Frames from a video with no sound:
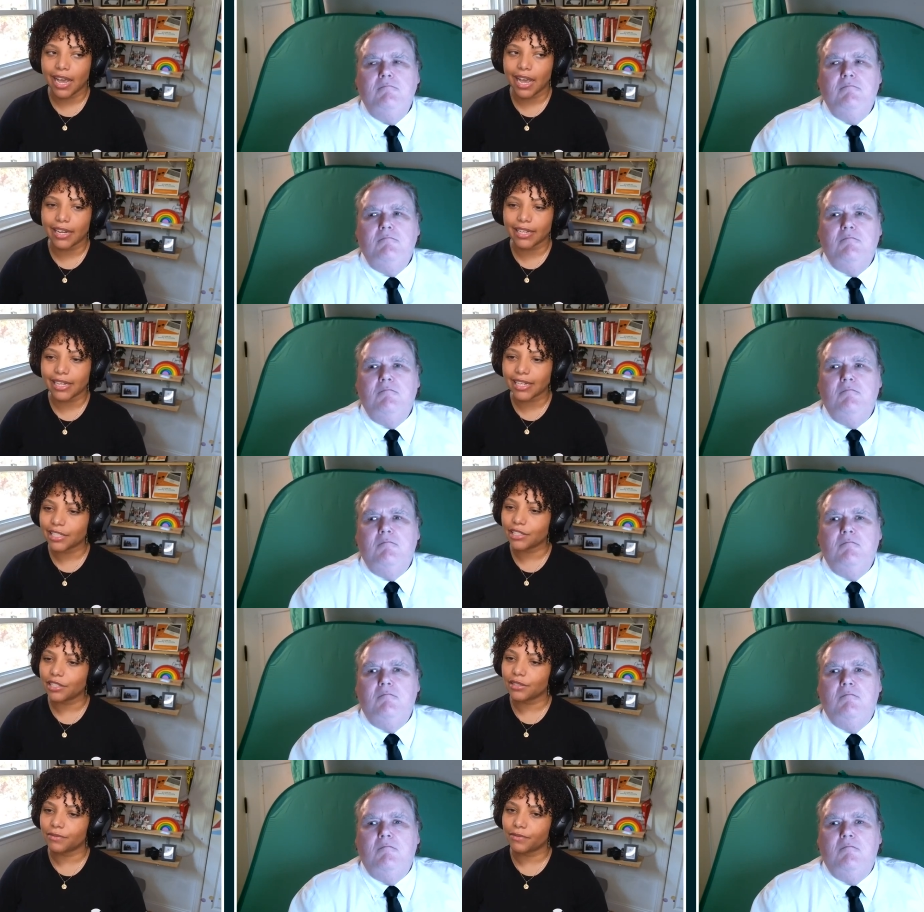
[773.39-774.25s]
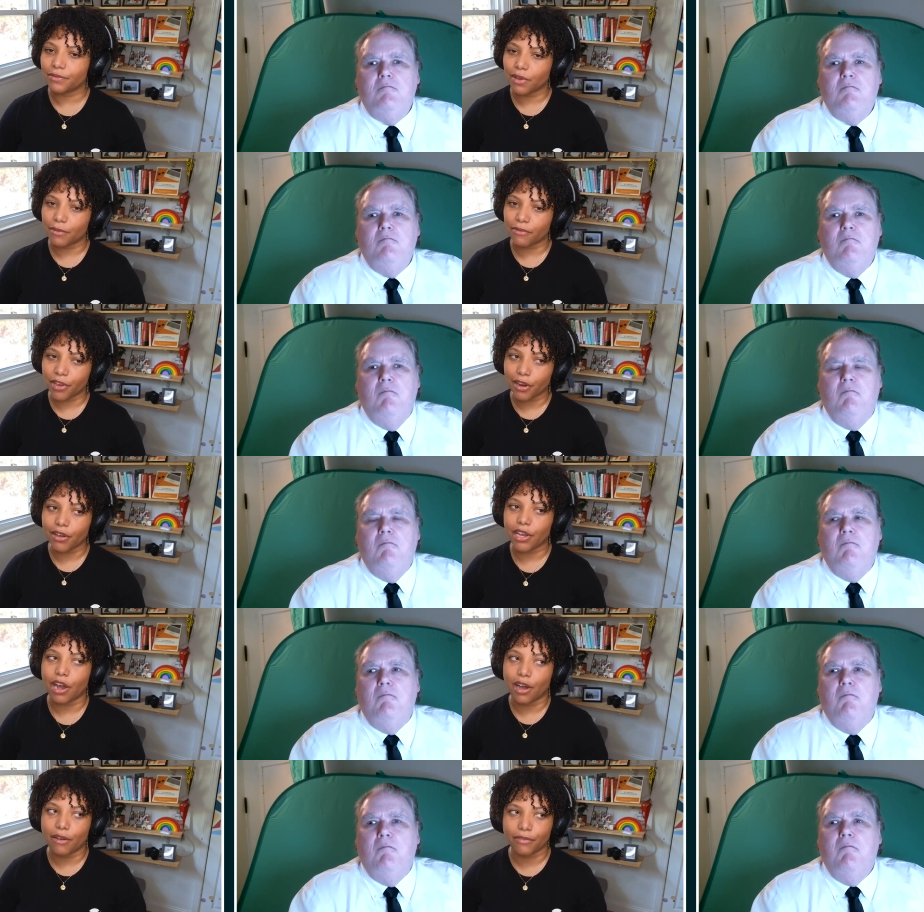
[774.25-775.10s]
Speaker 1: And it is
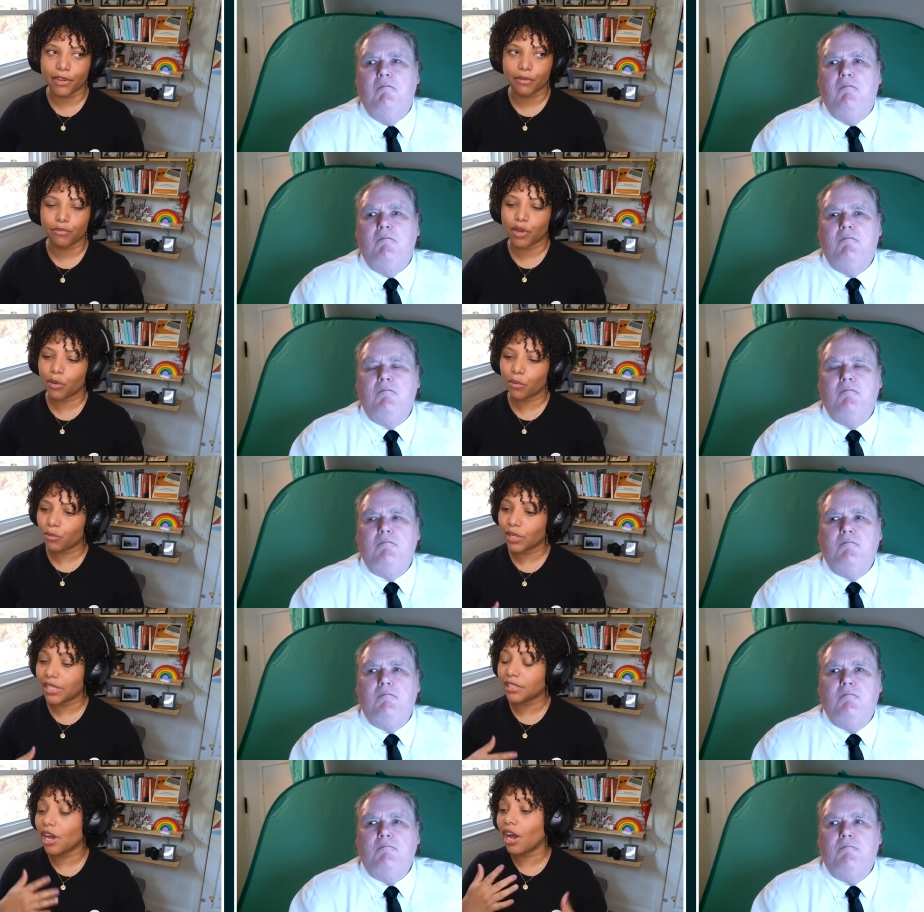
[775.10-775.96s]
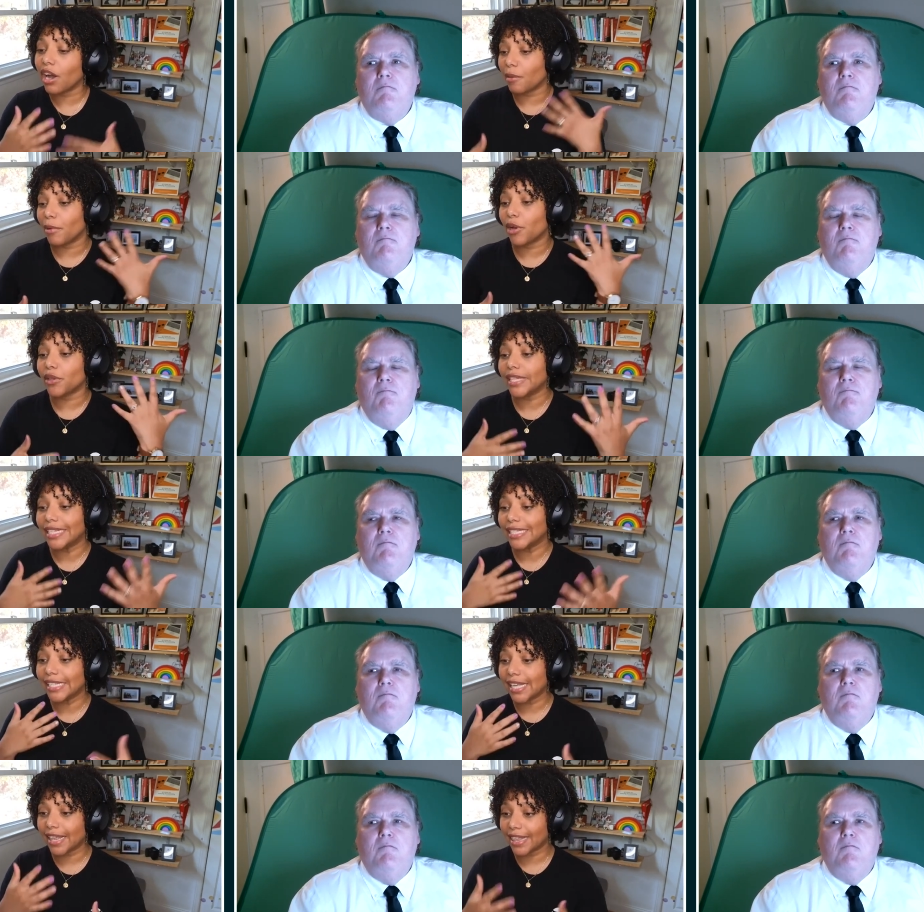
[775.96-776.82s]
very often when we talk about
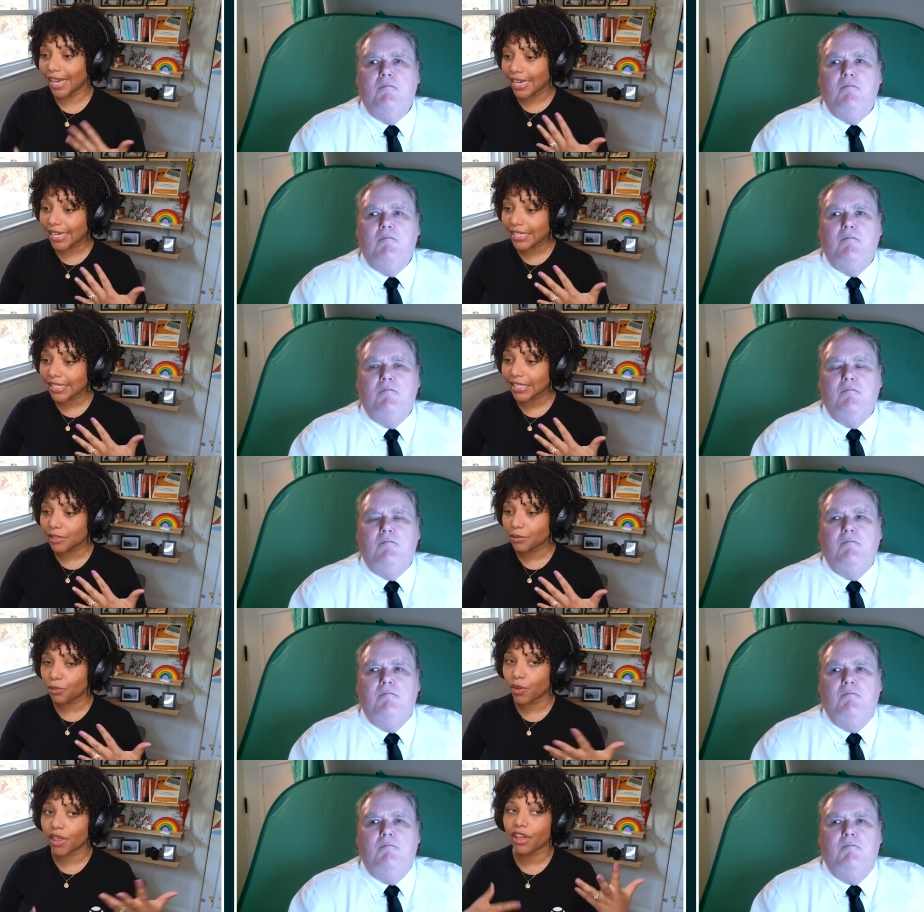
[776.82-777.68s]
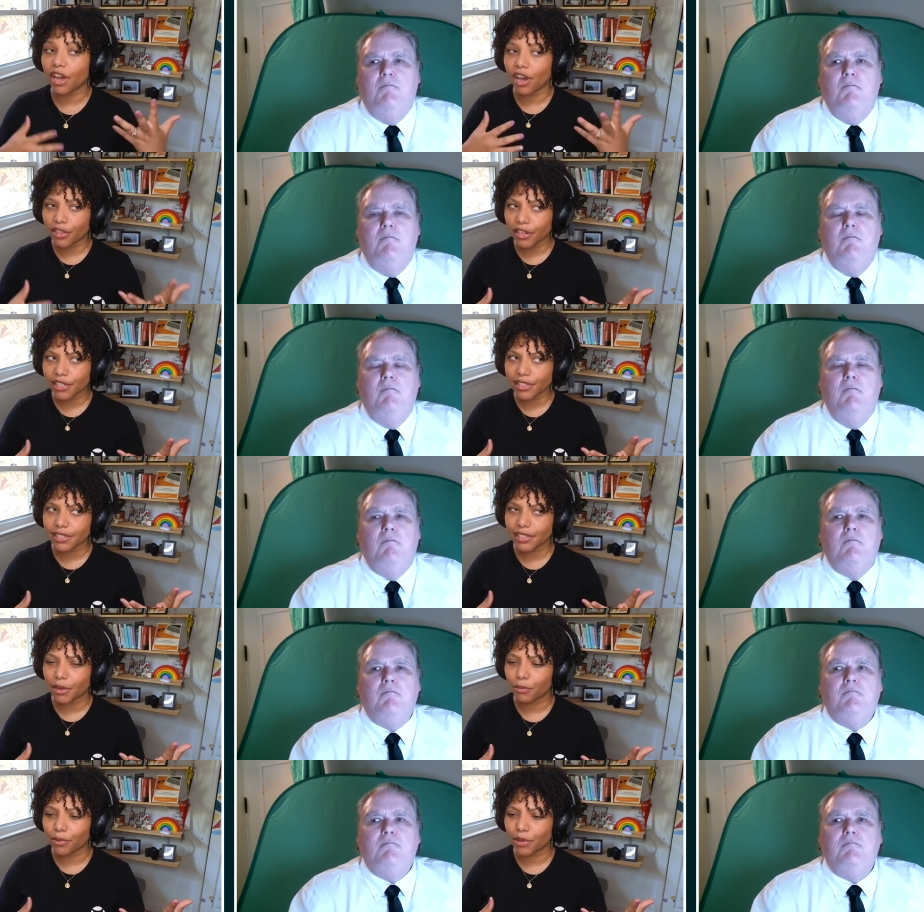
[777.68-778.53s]
these things with others
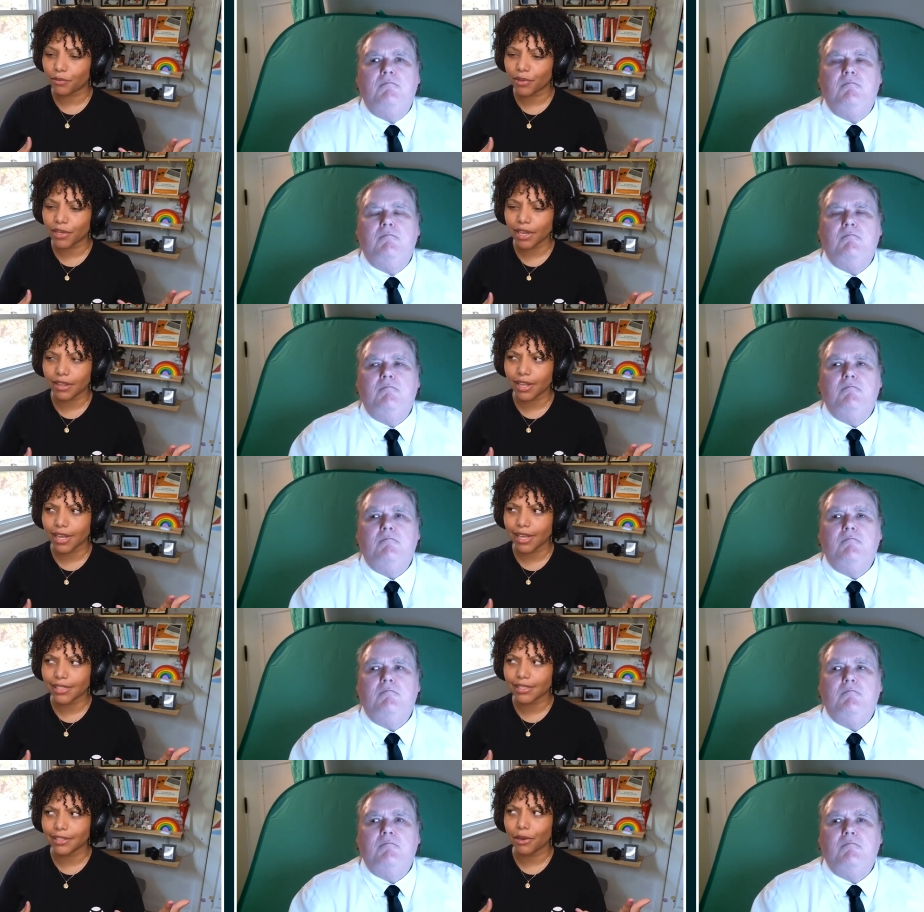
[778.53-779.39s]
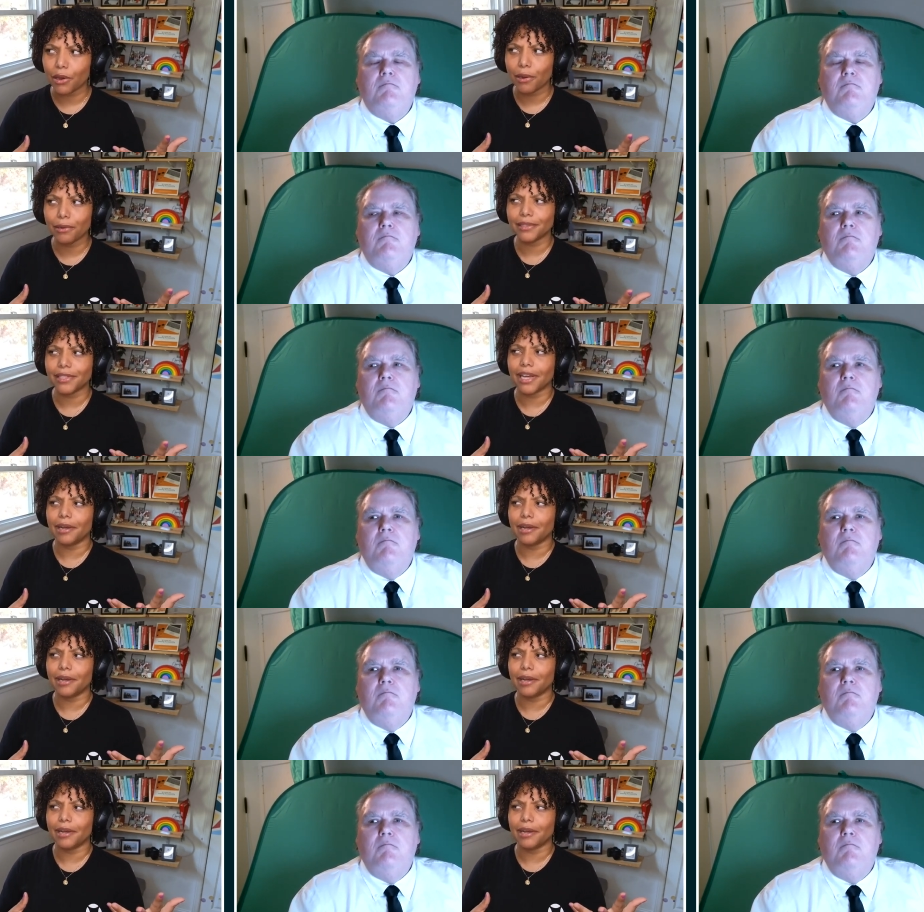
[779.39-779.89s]
that we realize, hold